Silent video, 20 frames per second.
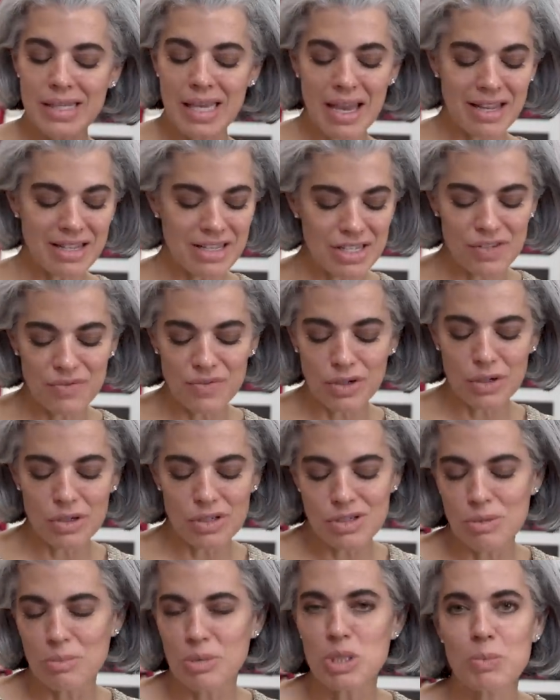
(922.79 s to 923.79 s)
I just feel
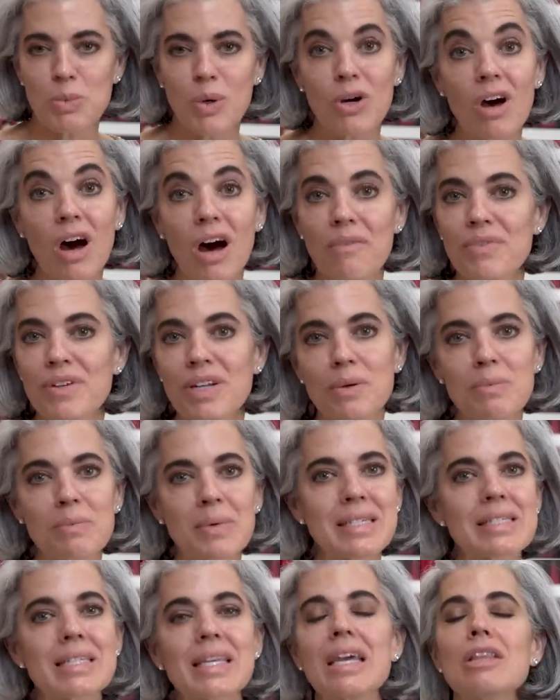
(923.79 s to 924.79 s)
so much more confident when
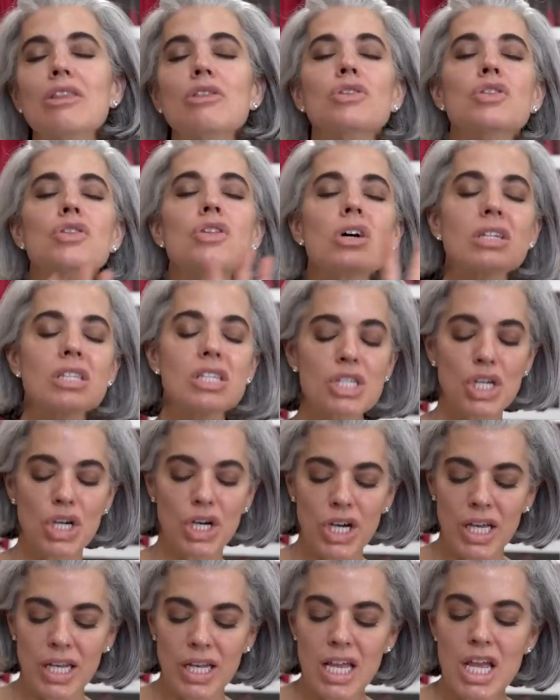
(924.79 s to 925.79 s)
my skin looks
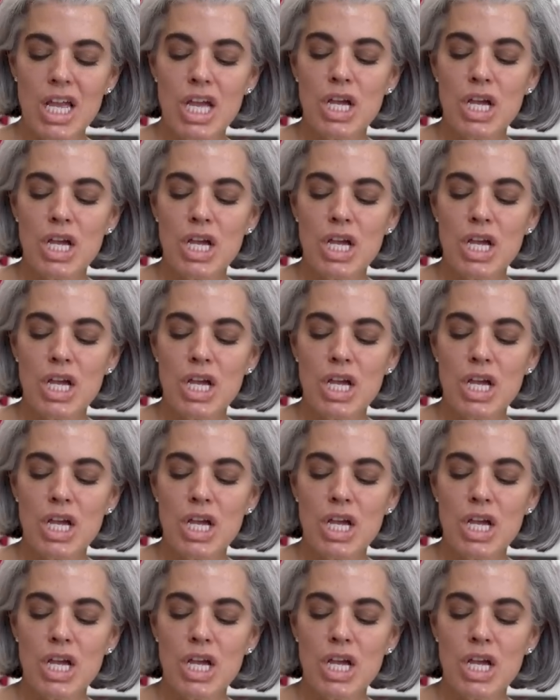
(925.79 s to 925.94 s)
good.